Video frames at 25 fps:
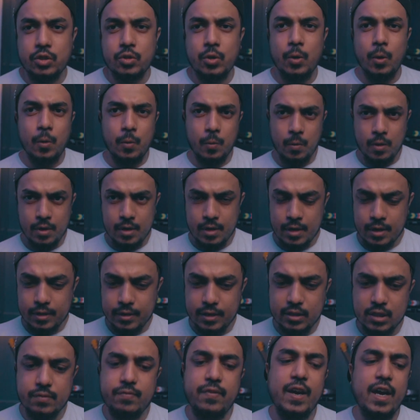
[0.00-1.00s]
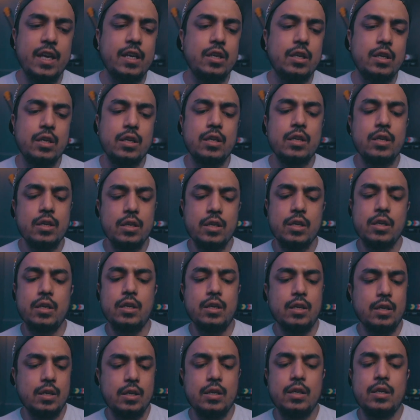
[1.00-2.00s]
So this fan,
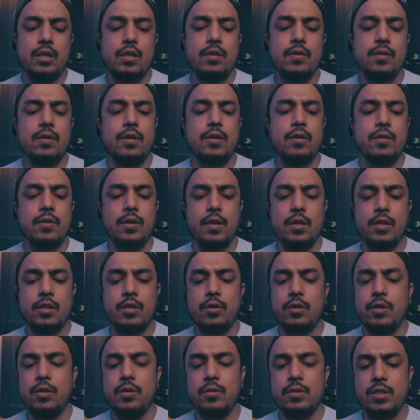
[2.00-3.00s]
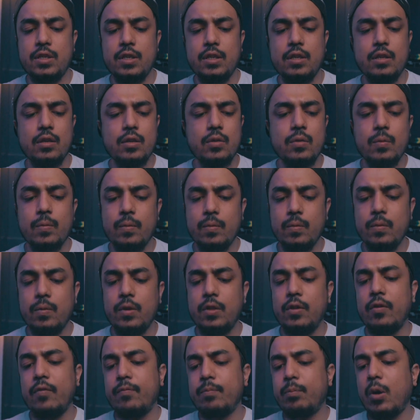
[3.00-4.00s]
you're ready to use it with
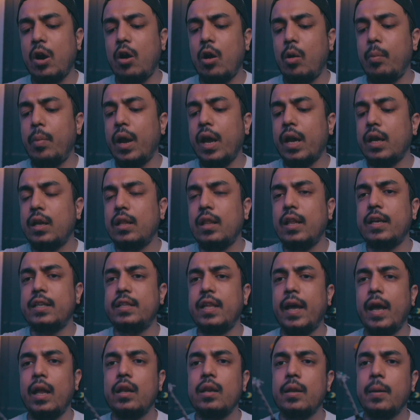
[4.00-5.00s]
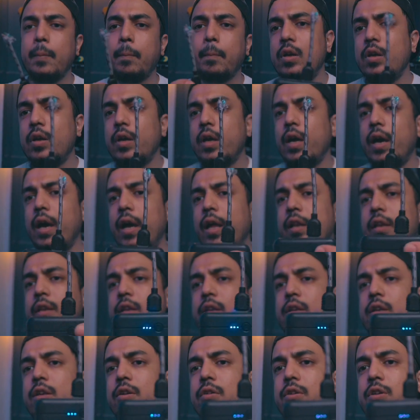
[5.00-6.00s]
your power bank like that, and
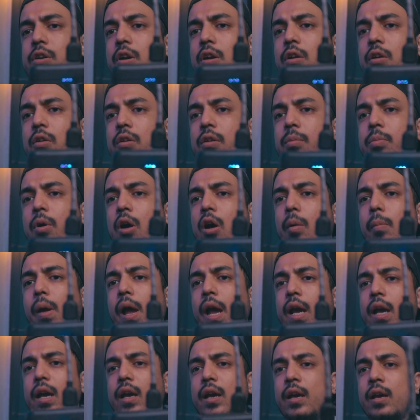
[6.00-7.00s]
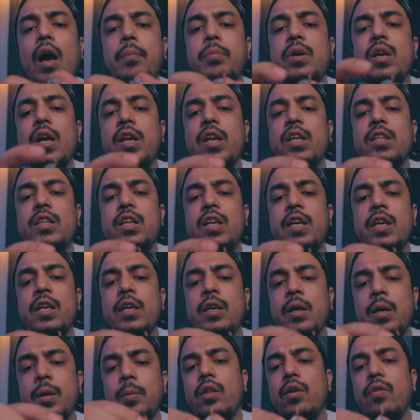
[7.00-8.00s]
you turn on the power bank. I'm connecting
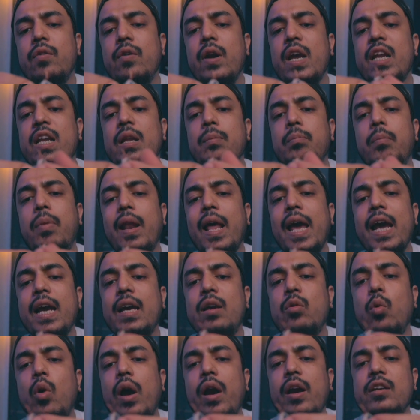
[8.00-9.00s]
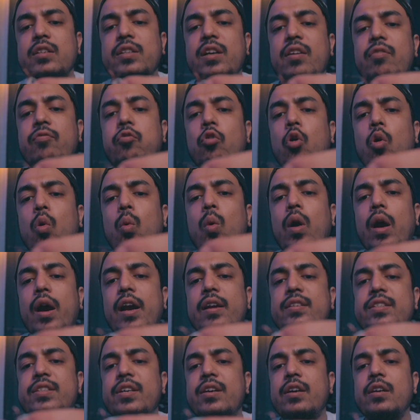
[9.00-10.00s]
the red and black wires. There are 4
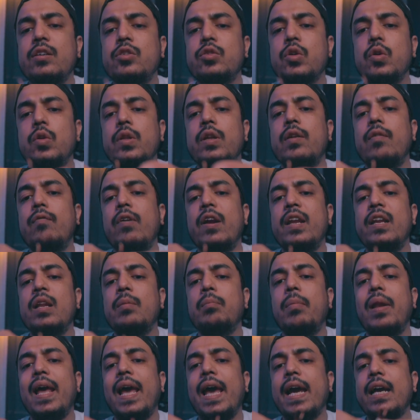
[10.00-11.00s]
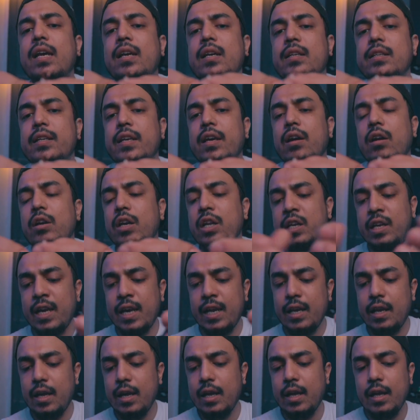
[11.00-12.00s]
wires here, so the red and black, they are
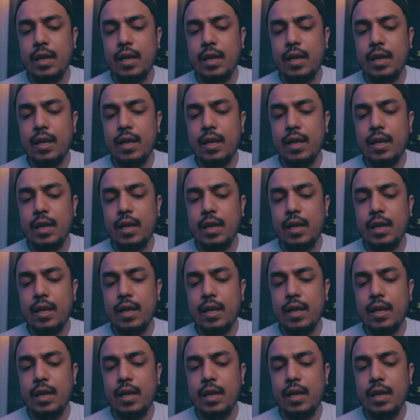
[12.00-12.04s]
needed,